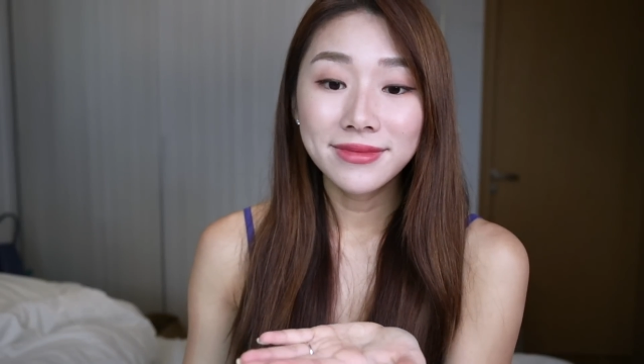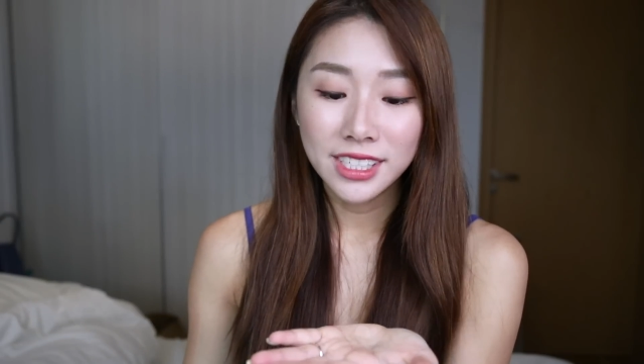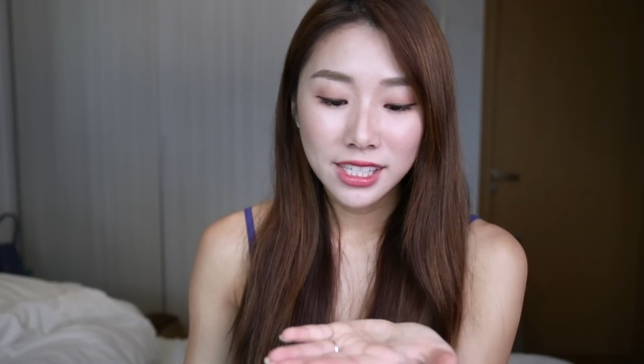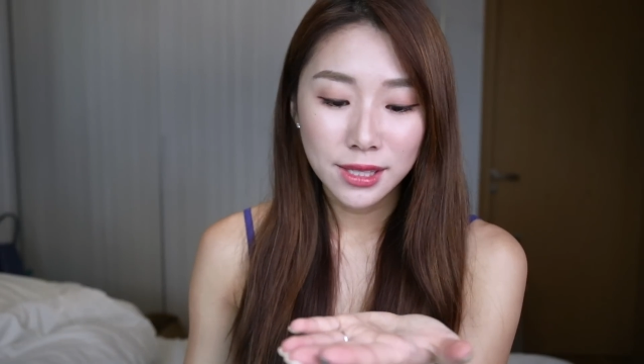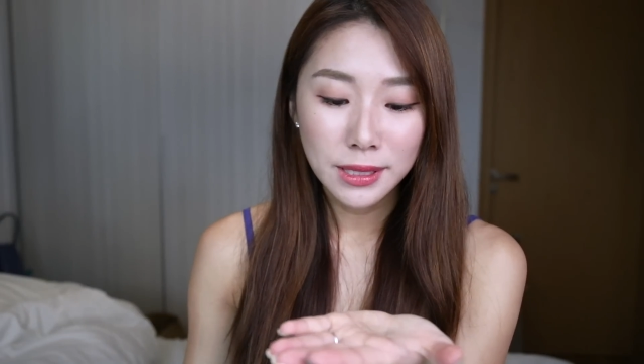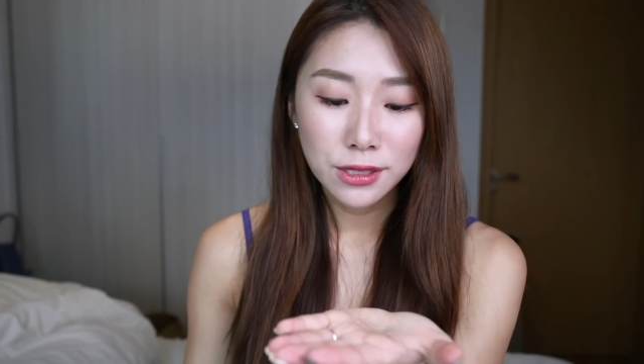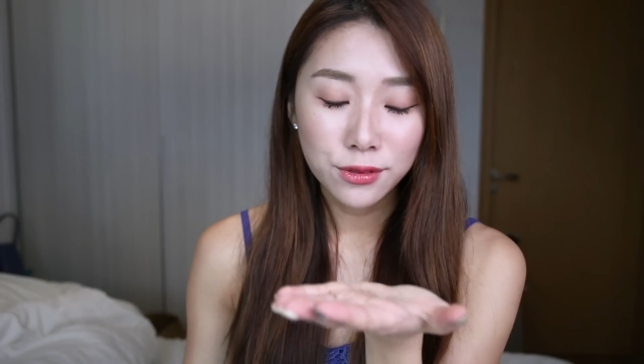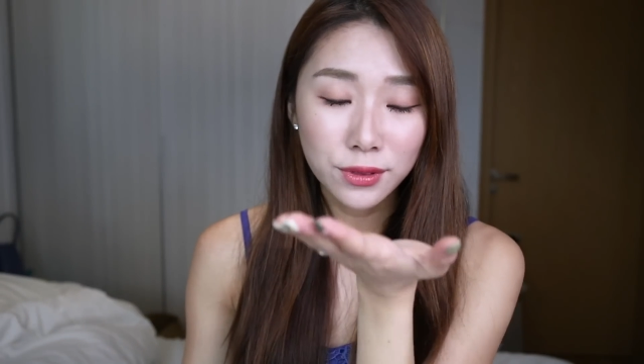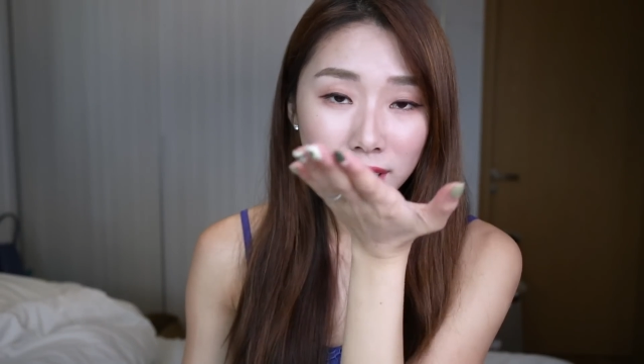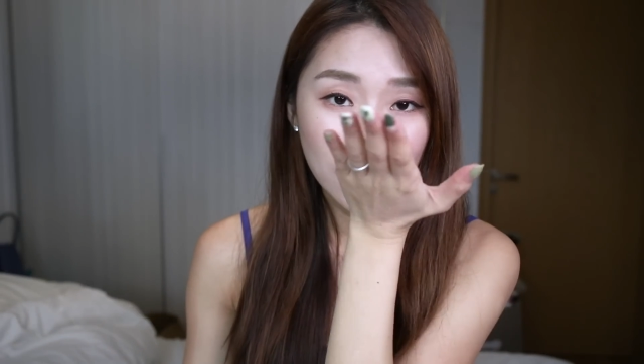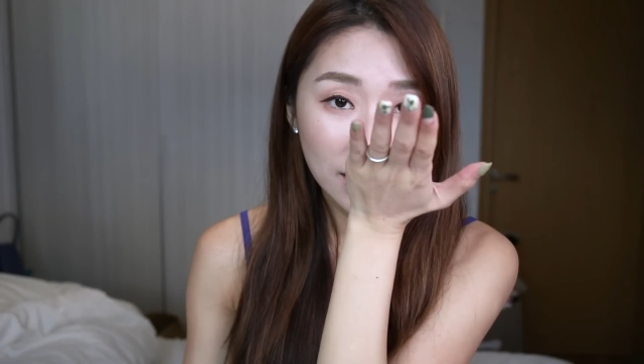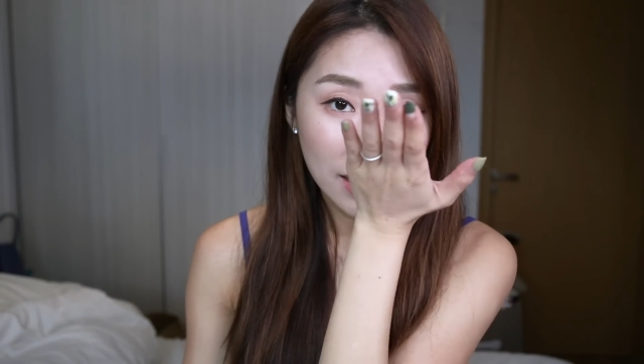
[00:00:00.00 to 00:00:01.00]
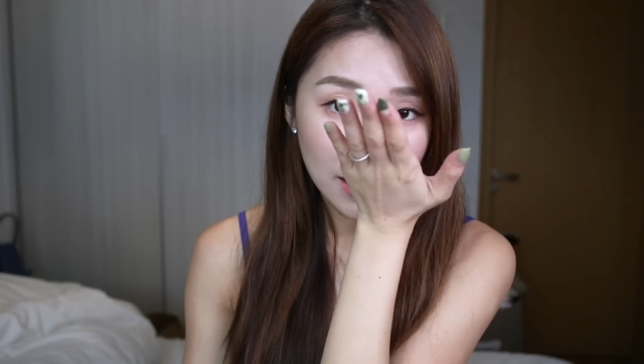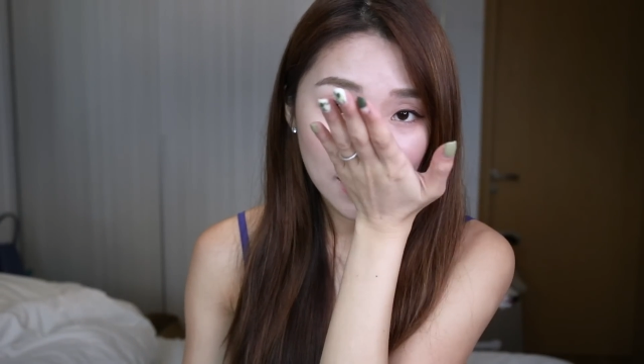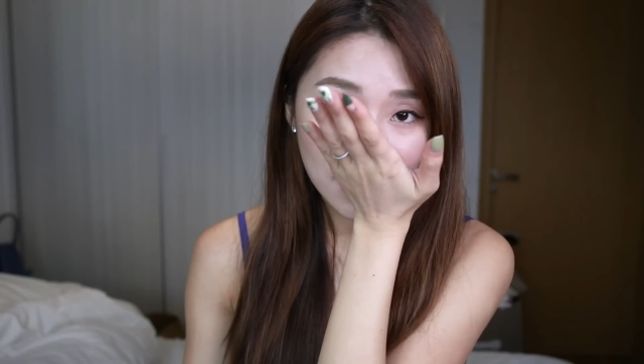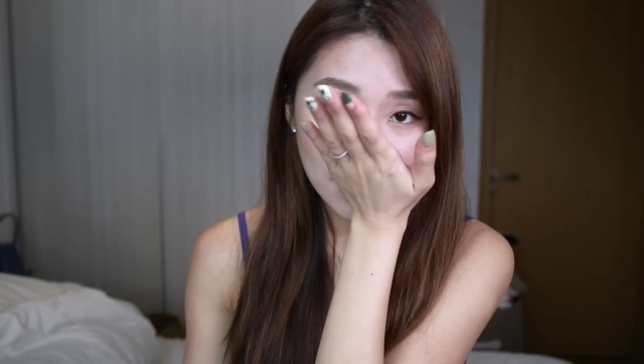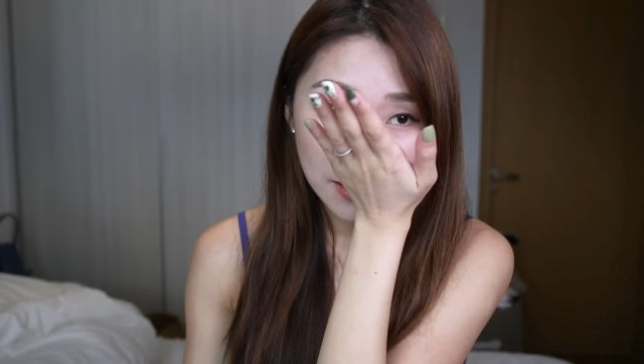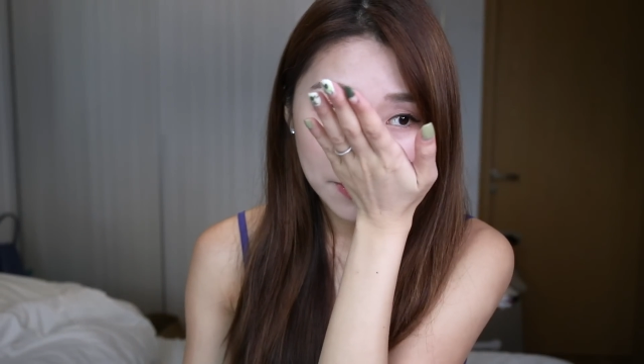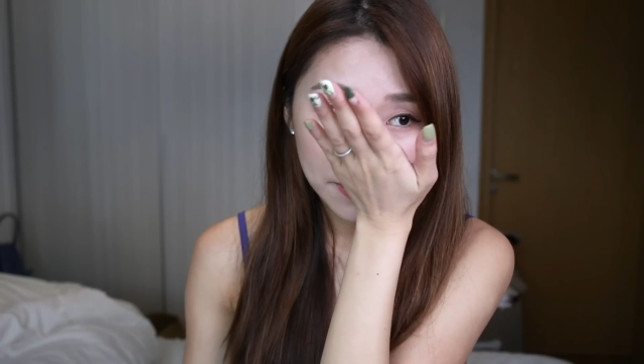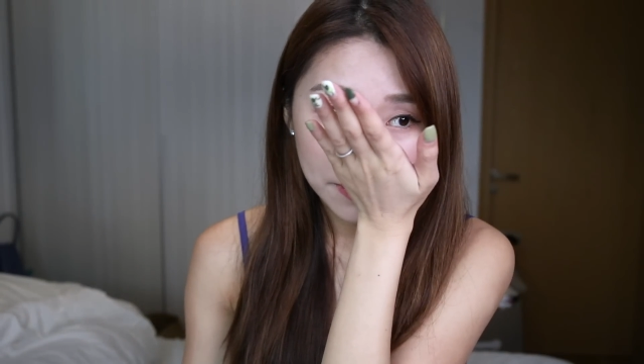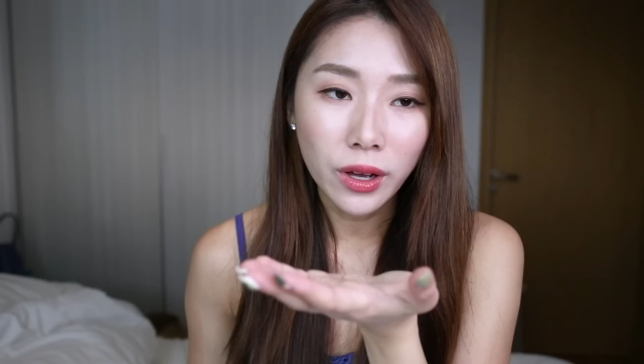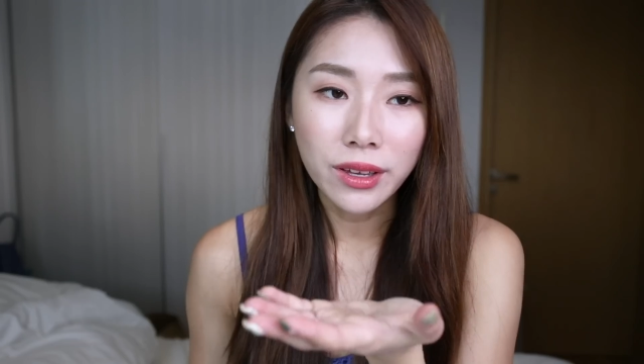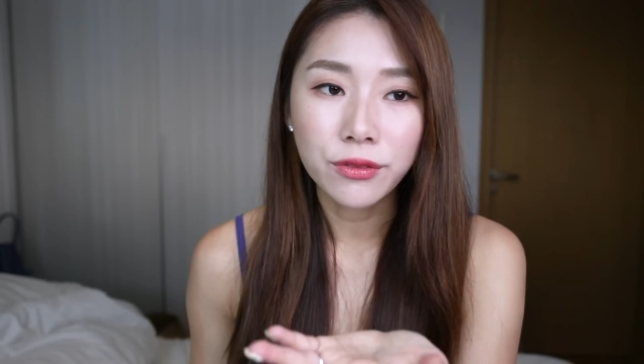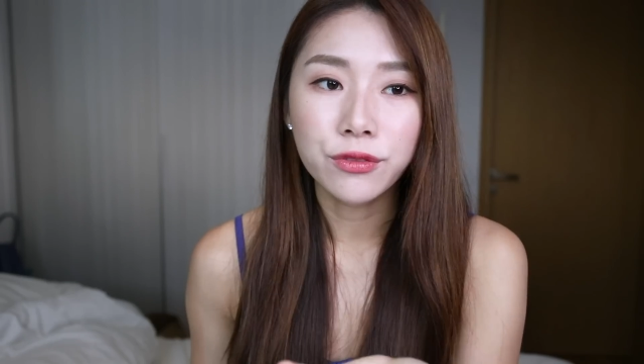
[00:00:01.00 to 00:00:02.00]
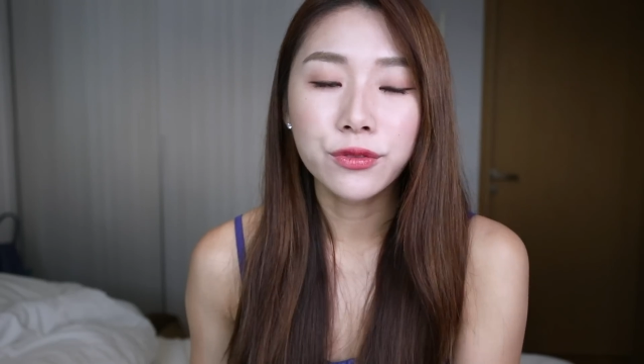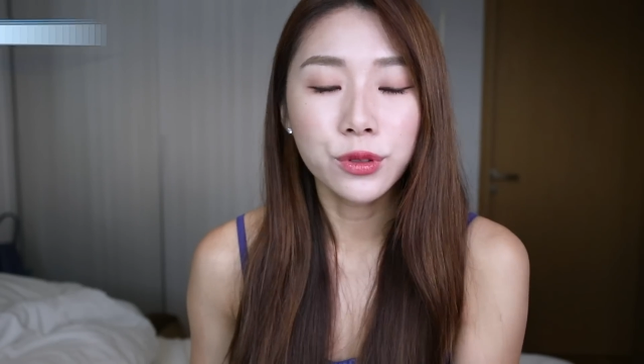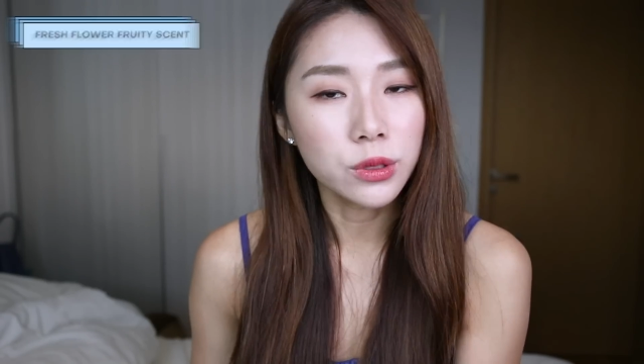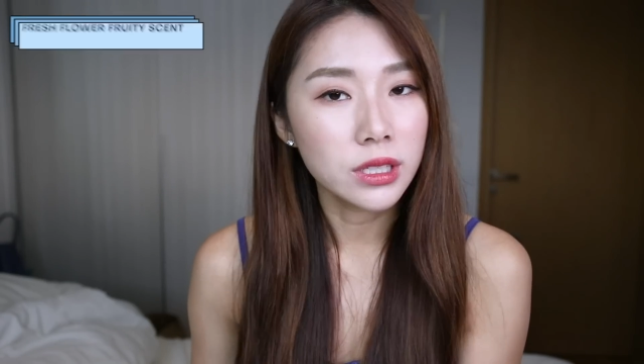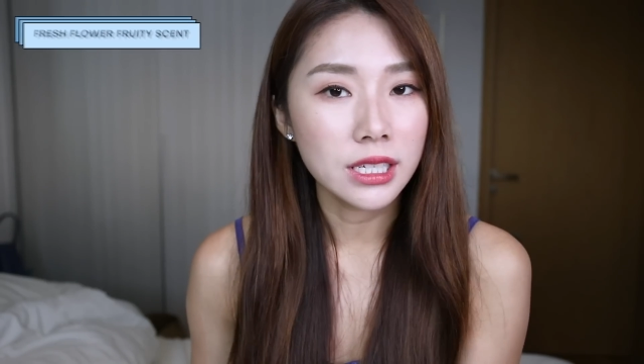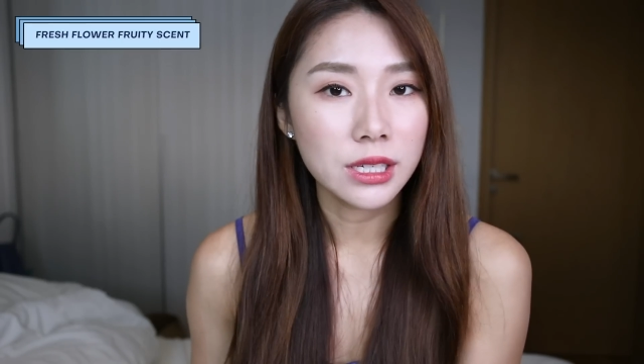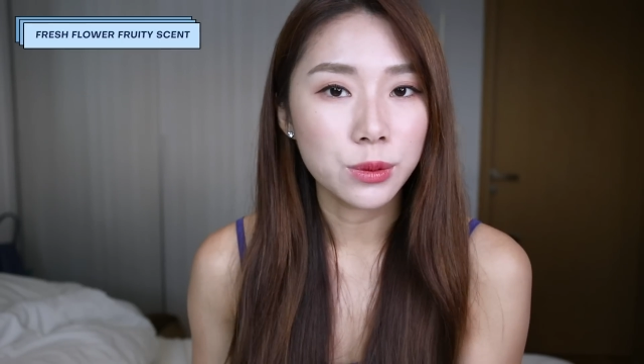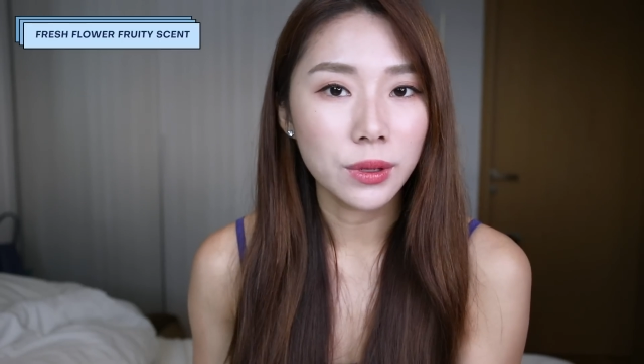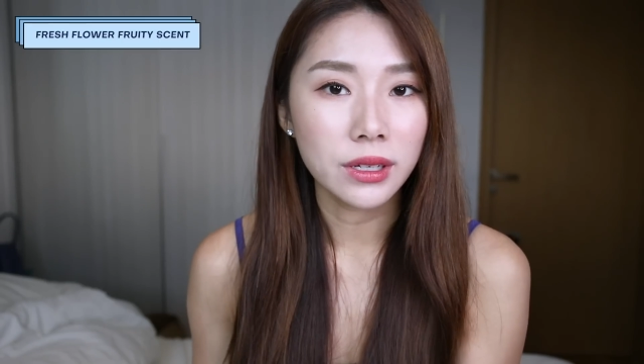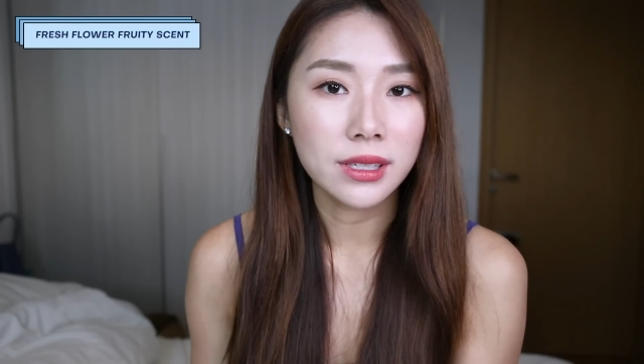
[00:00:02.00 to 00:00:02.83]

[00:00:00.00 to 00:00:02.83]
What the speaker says: It smells really nice. Quite fruity as well.